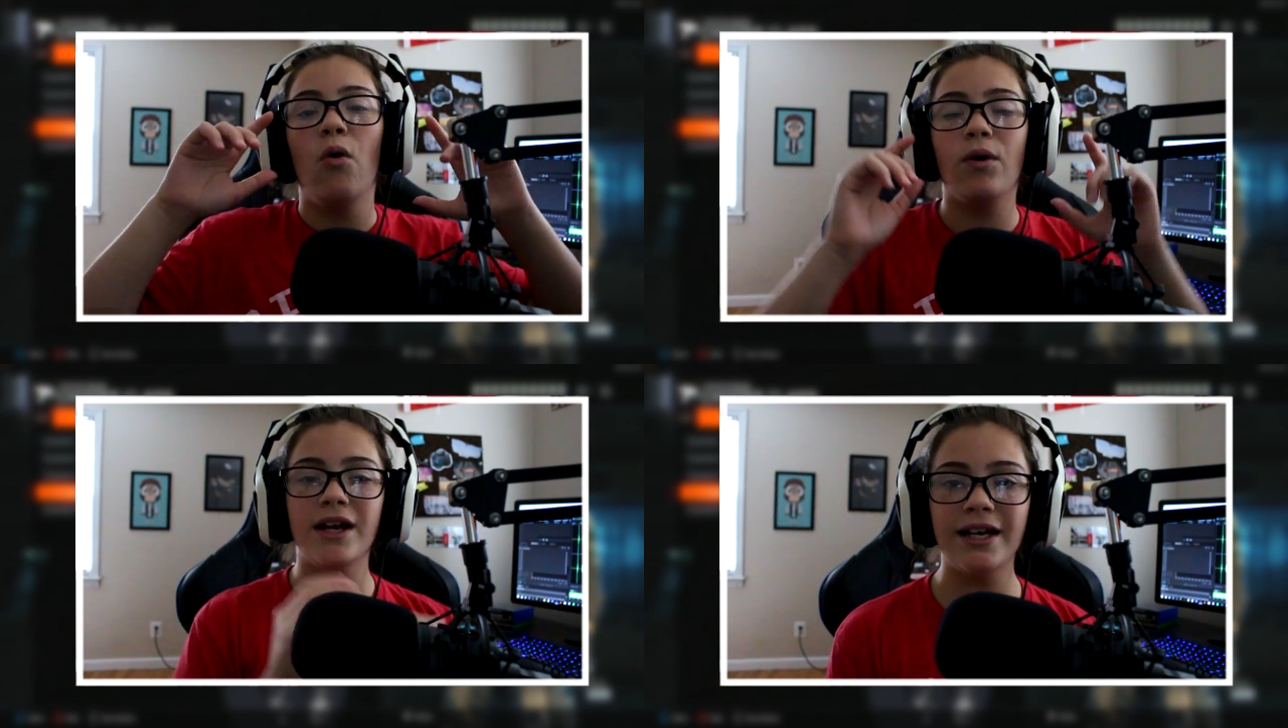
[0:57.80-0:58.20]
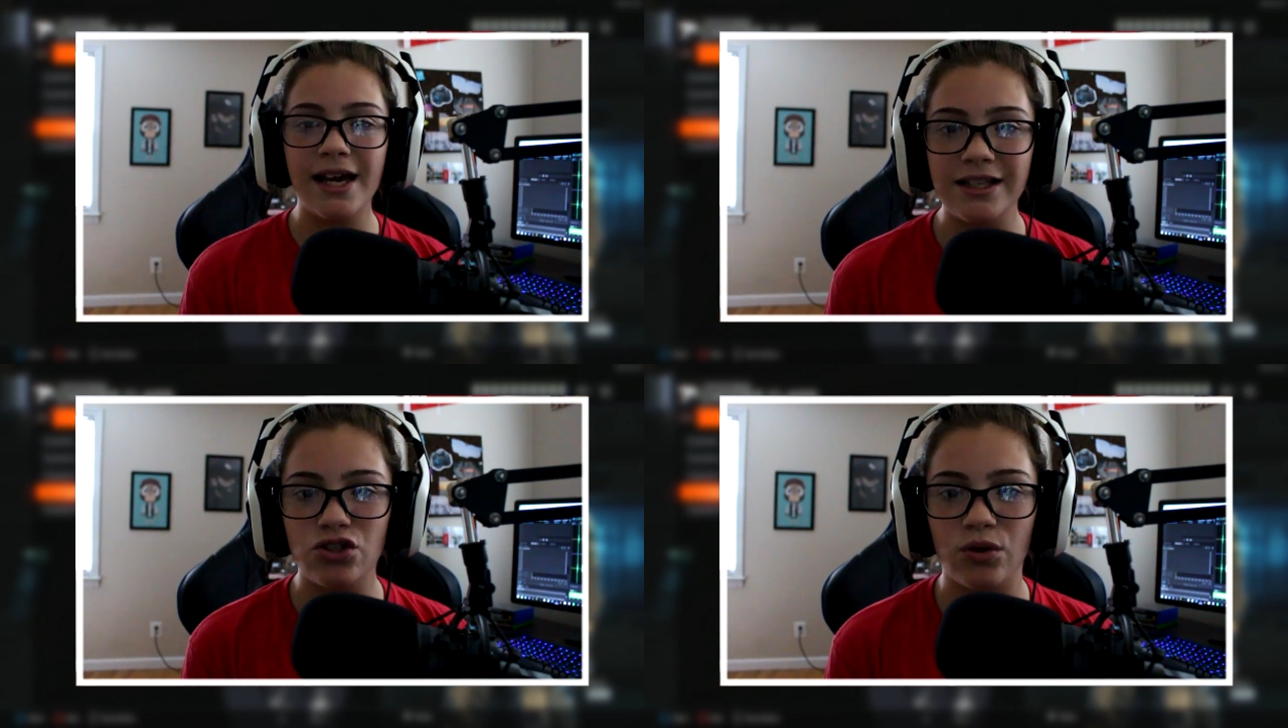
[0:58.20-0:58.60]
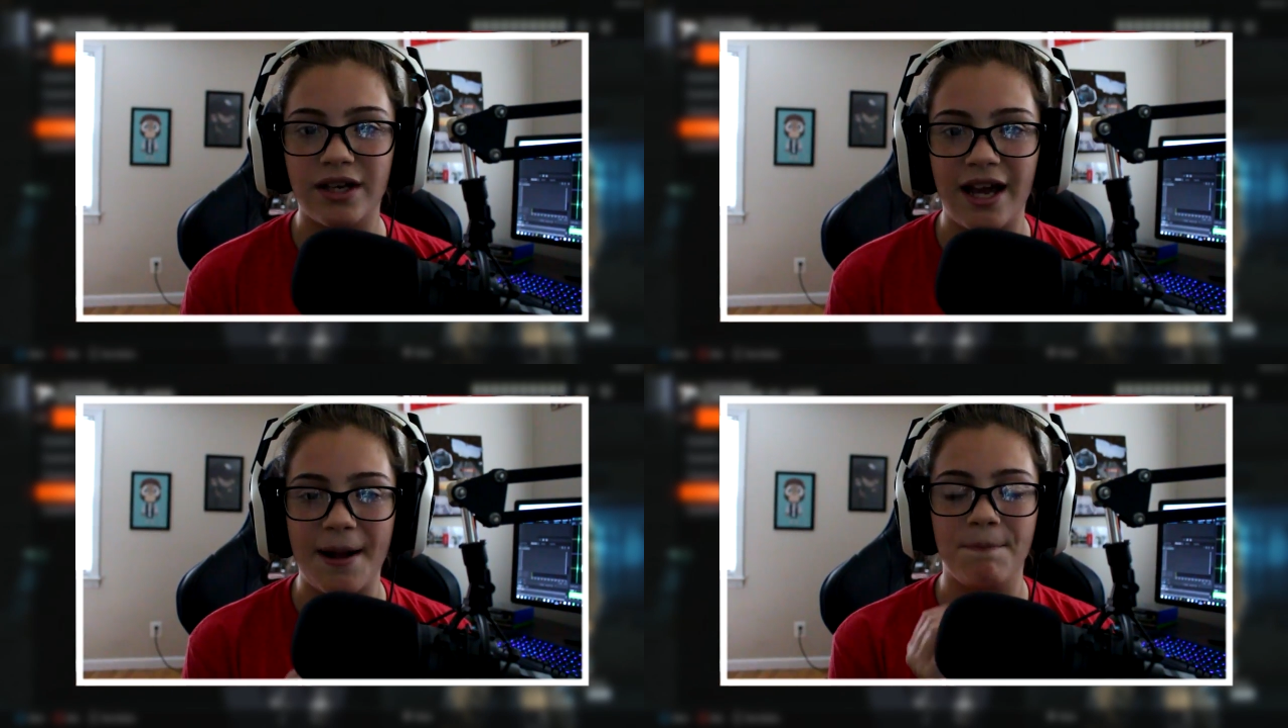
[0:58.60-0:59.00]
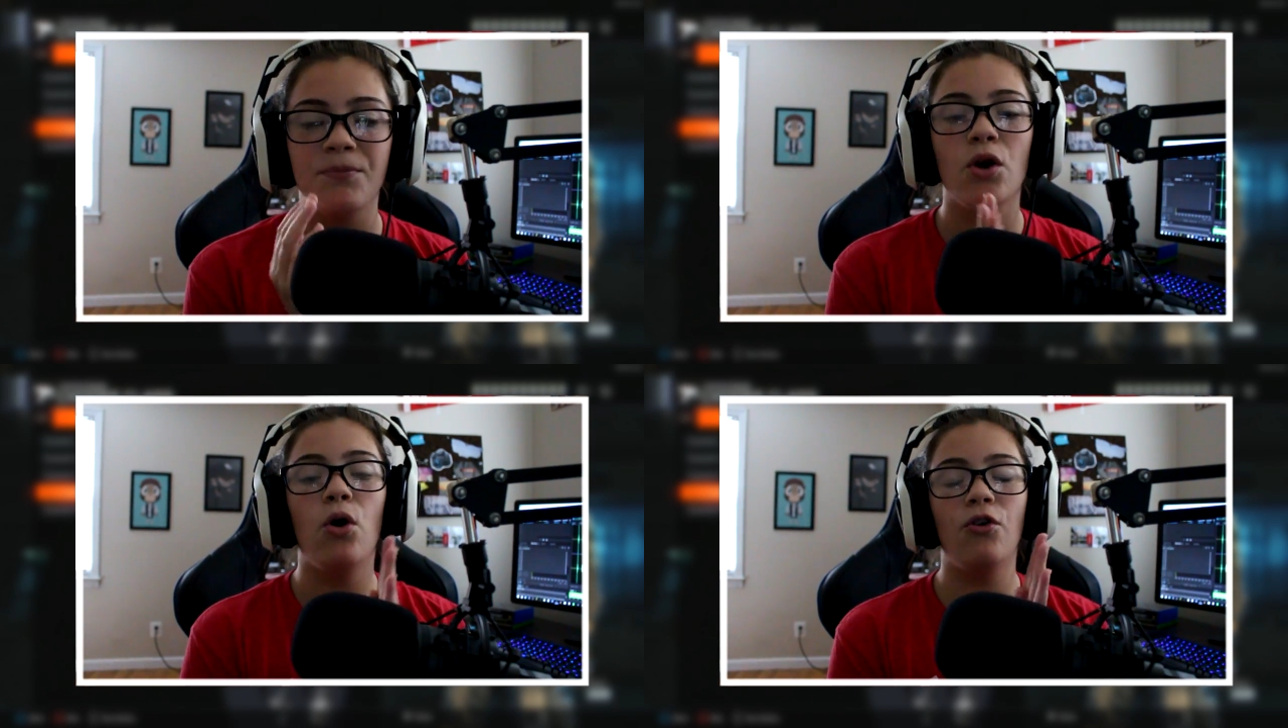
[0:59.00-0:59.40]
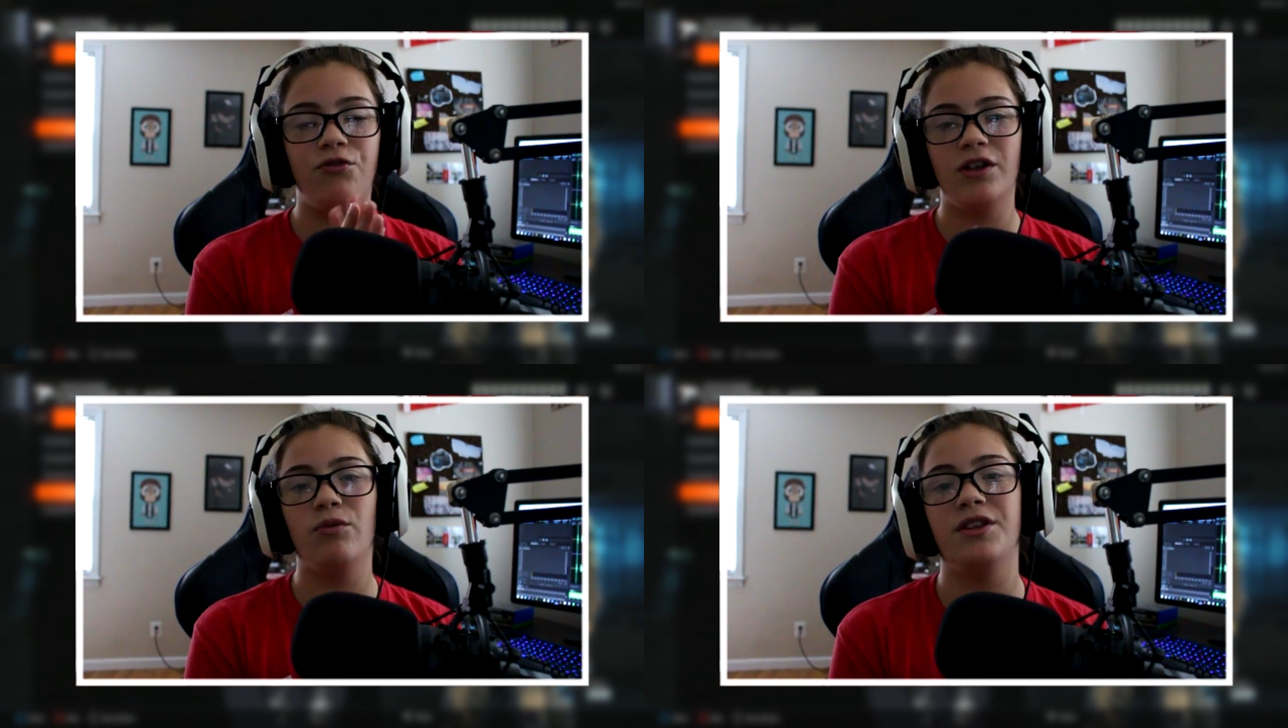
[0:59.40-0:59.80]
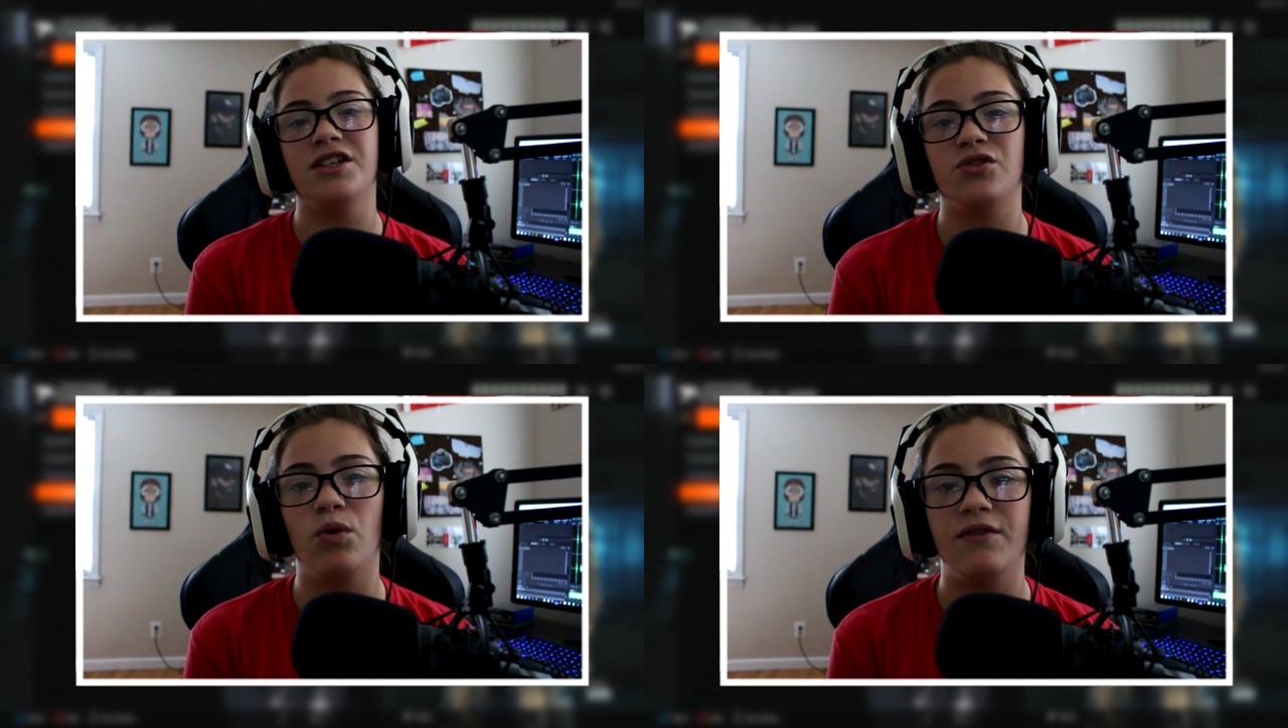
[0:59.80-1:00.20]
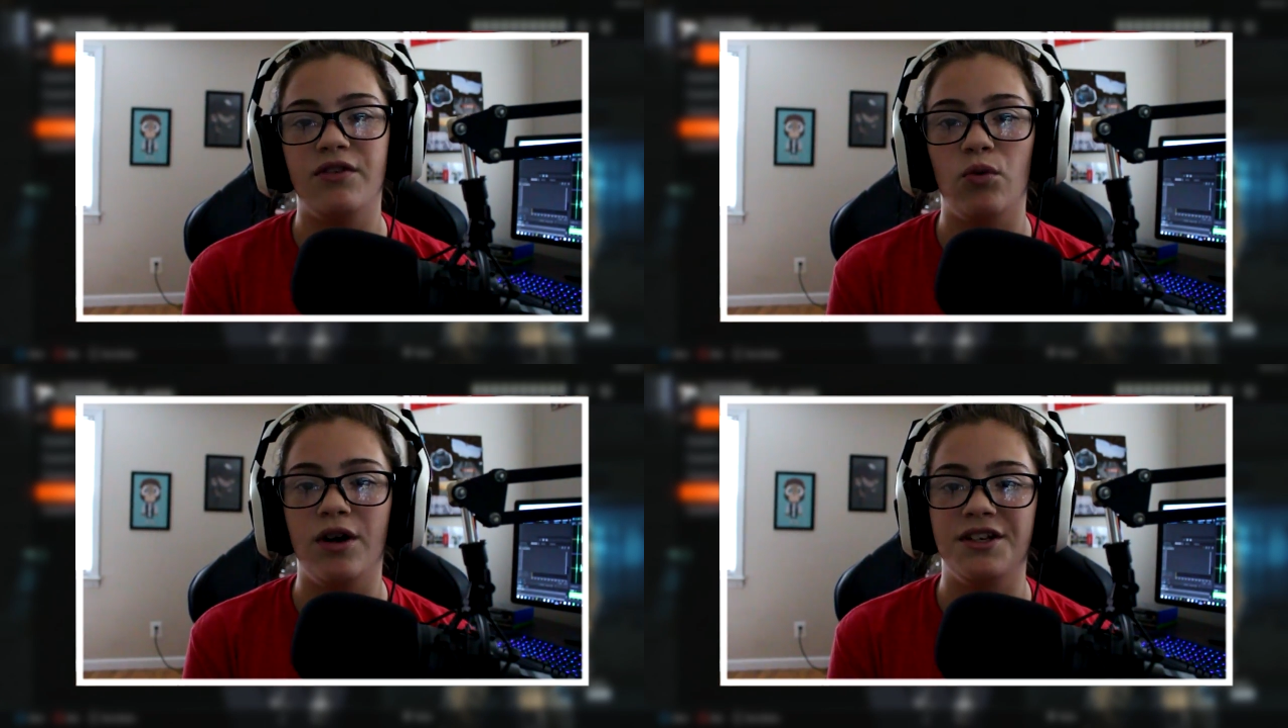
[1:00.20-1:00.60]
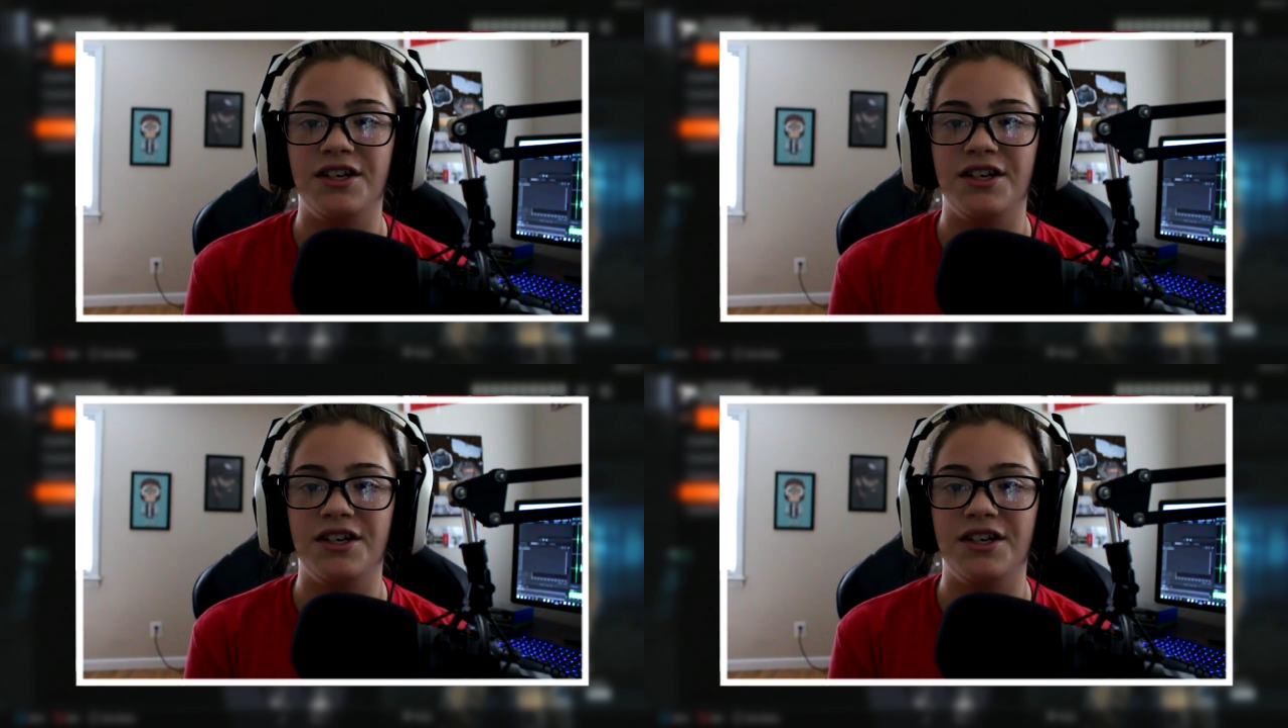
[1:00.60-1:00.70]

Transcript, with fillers: we're gonna get into a game. Hopefully, win this 1v1